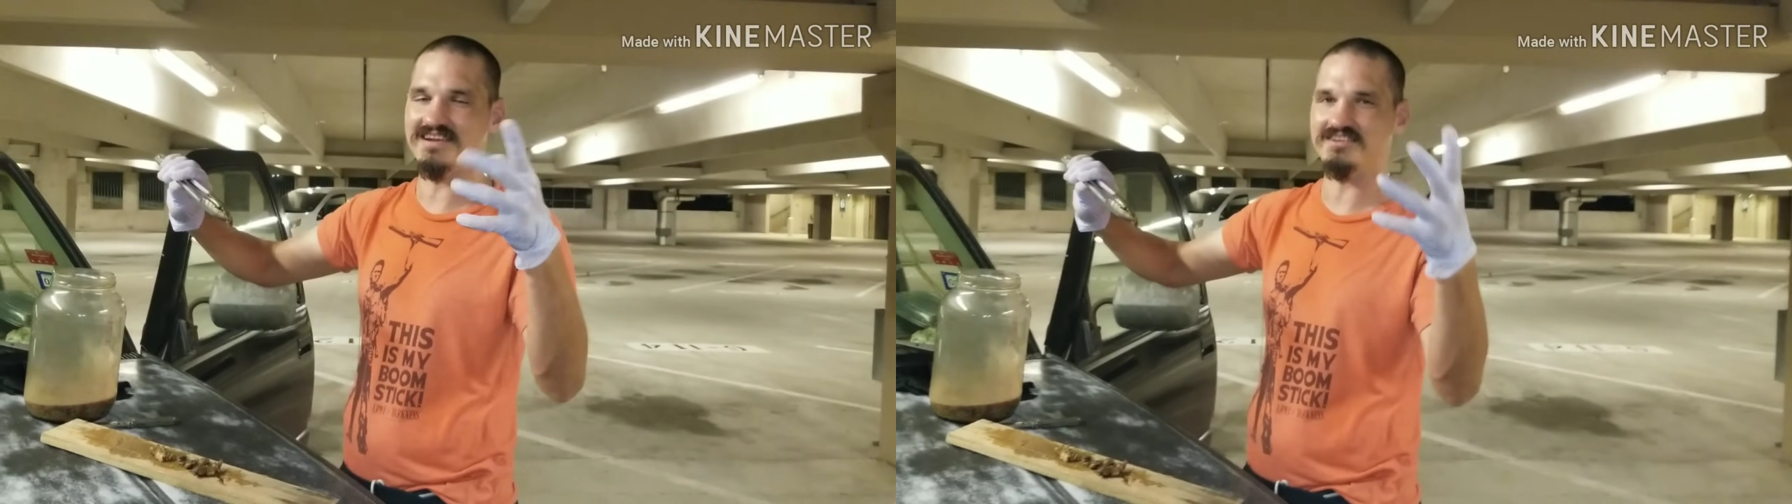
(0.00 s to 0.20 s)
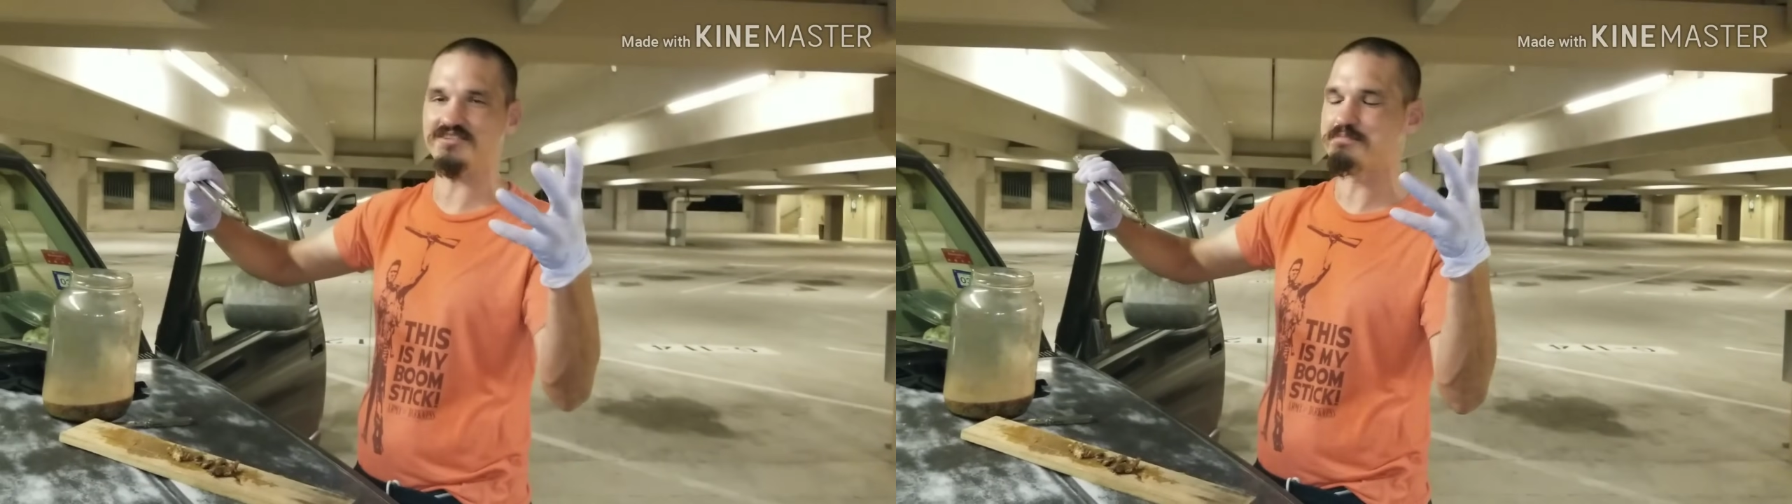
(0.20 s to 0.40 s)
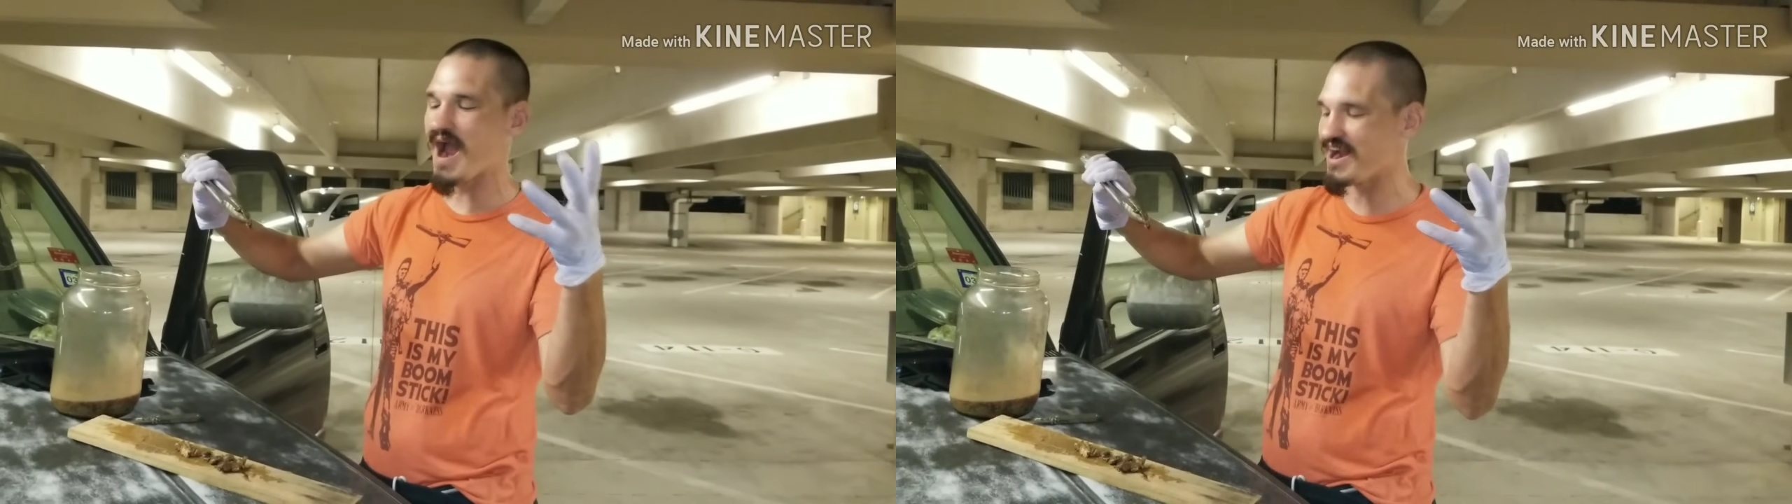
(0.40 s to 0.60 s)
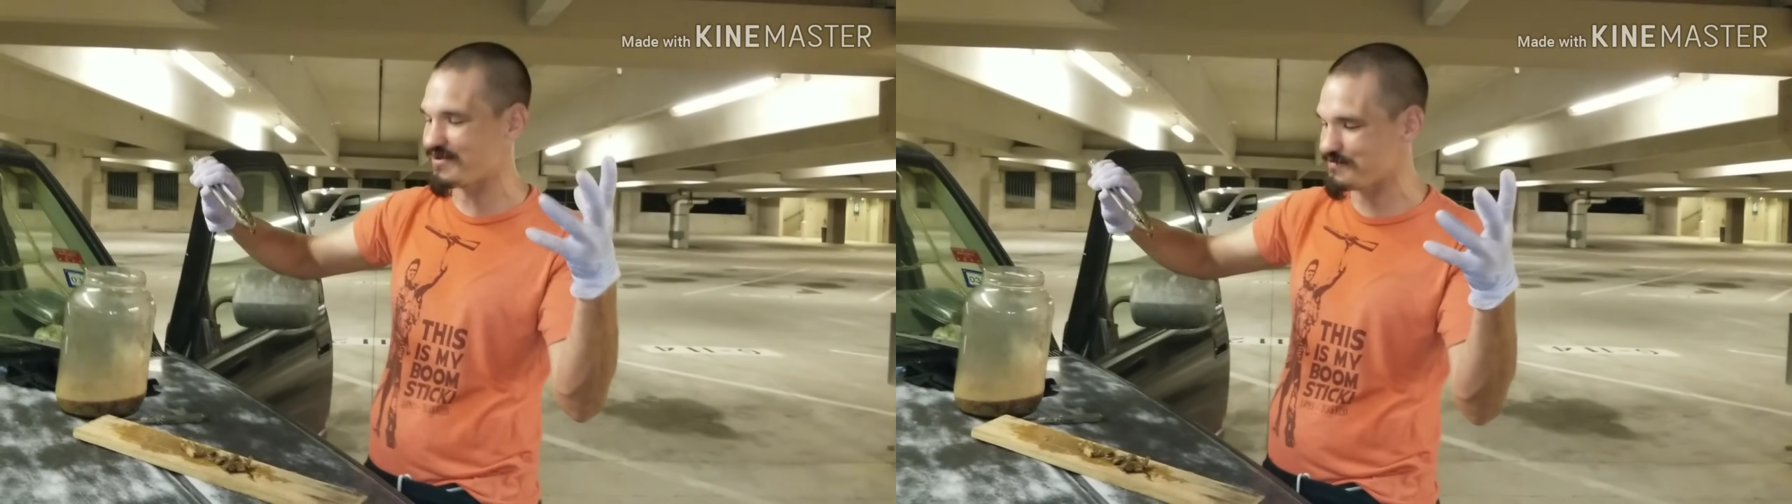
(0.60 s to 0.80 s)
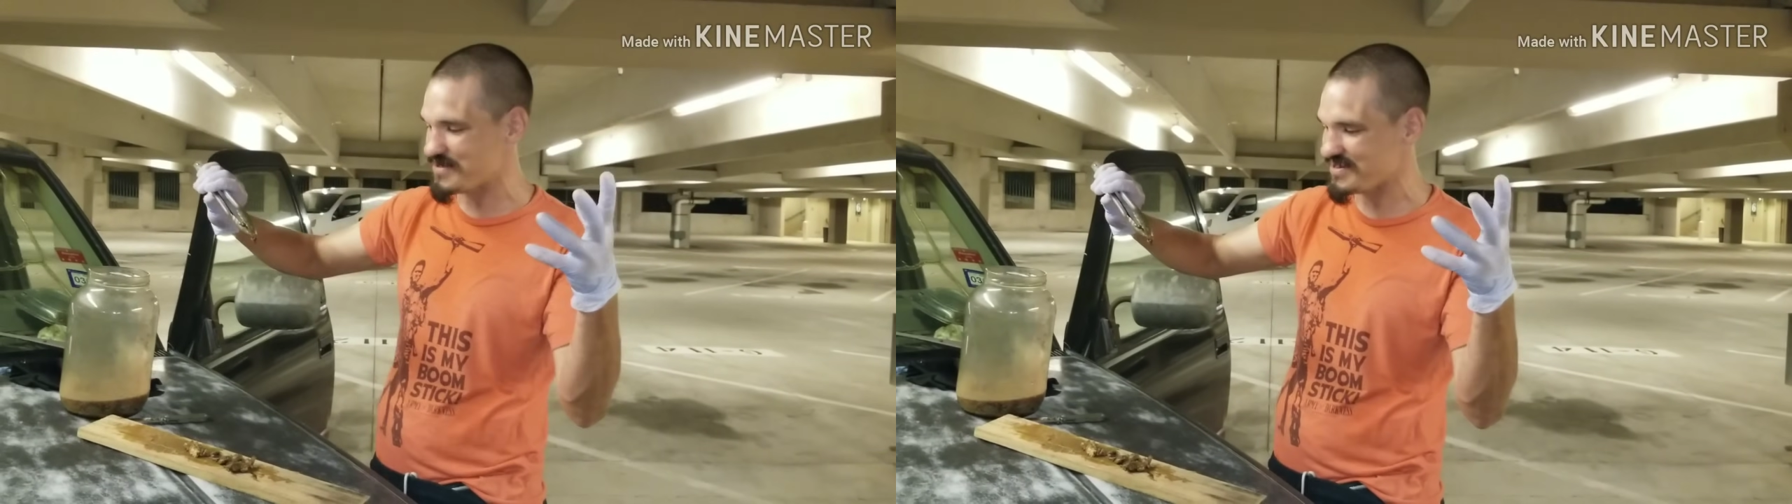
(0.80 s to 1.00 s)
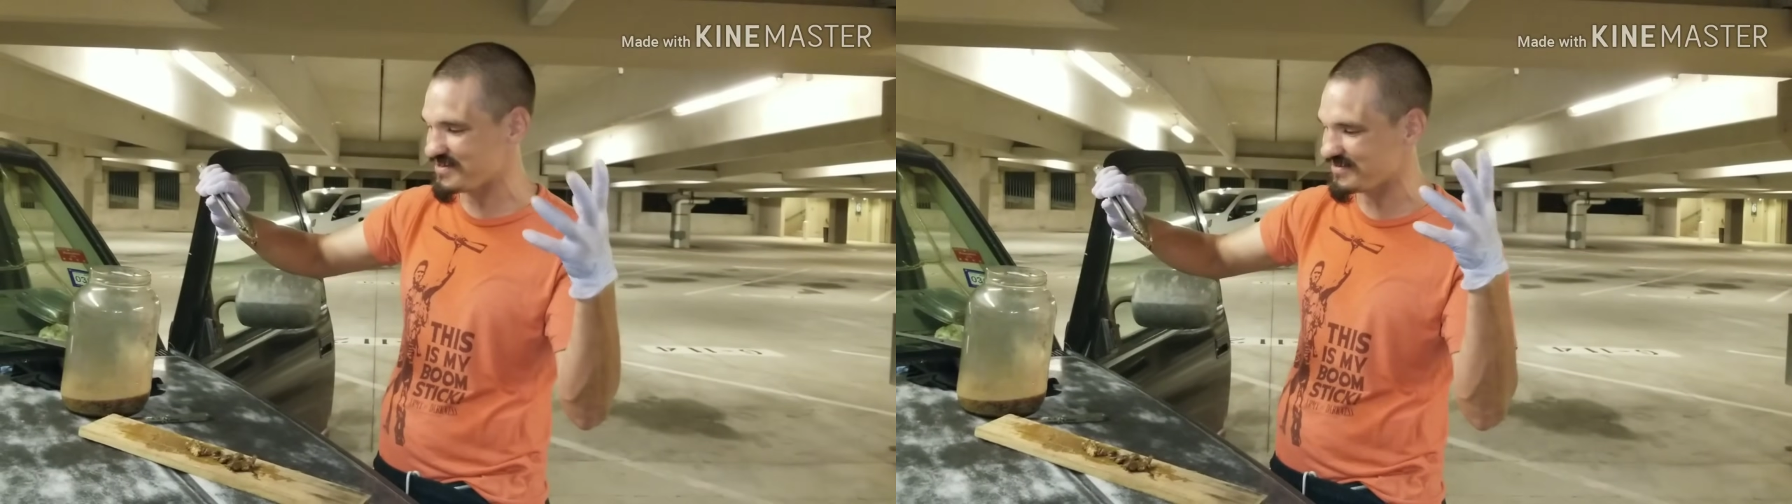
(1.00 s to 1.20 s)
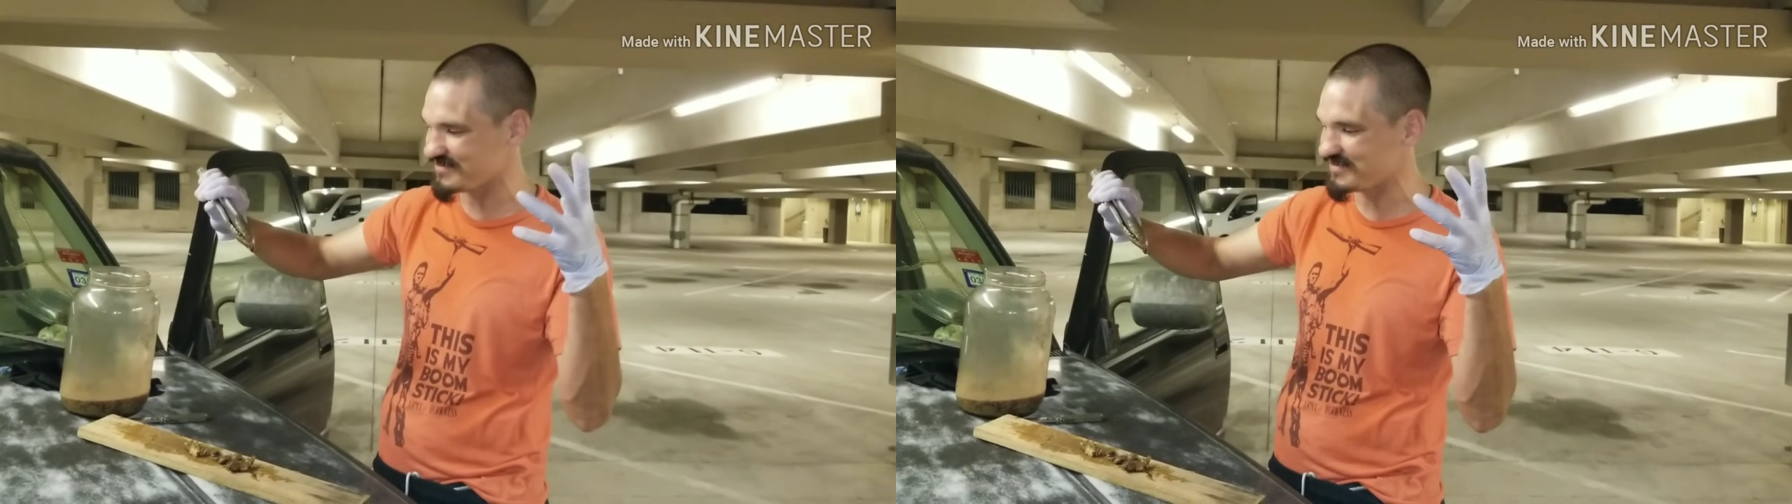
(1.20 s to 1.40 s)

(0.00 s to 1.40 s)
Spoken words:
that inspired me